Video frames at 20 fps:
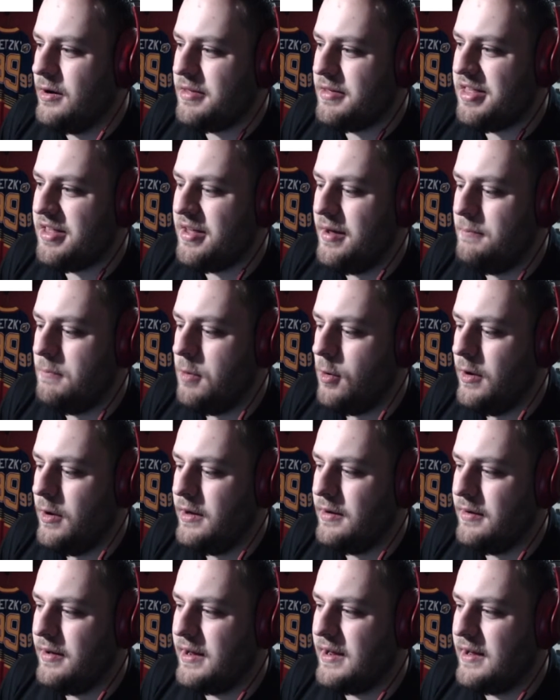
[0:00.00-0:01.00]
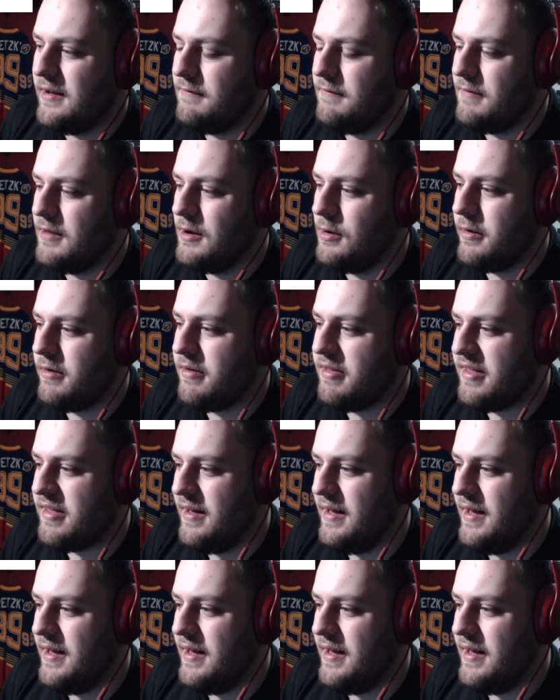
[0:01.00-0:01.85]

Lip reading: at some point, like if there was